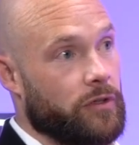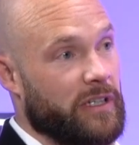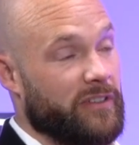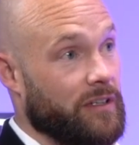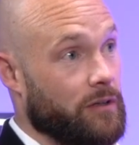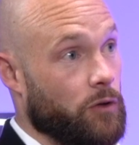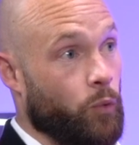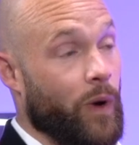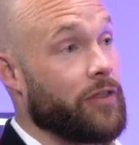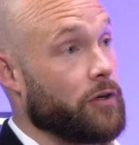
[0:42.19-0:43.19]
Is it the
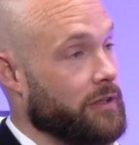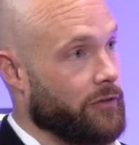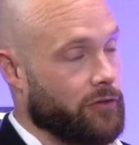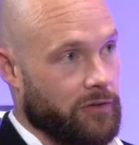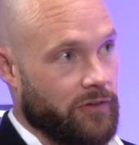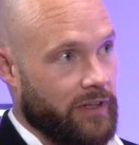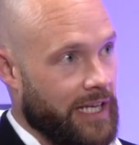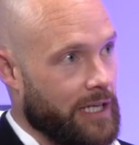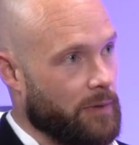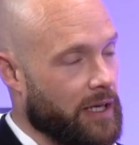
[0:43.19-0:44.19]
weather in a certain
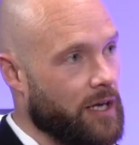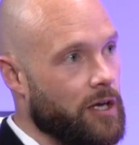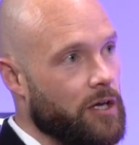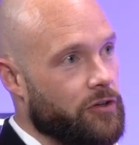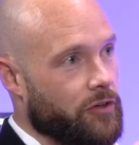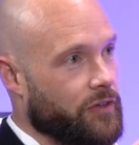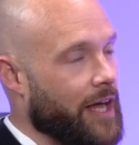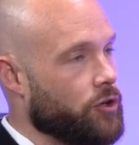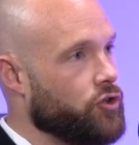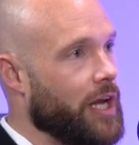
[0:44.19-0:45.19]
stadium? Like, does that
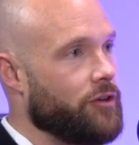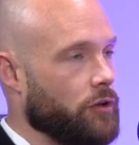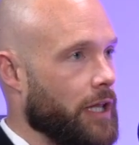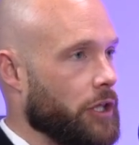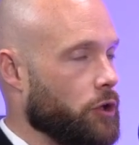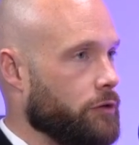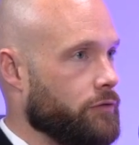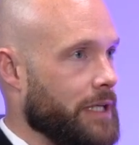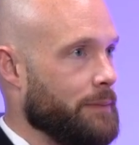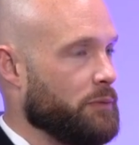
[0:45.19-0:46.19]
change the likelihood of
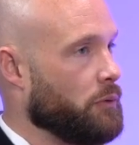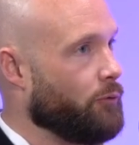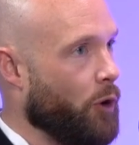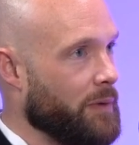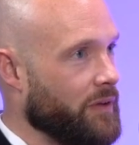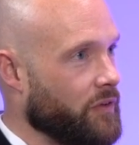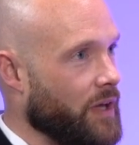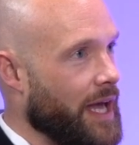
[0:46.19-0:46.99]
teams' performance?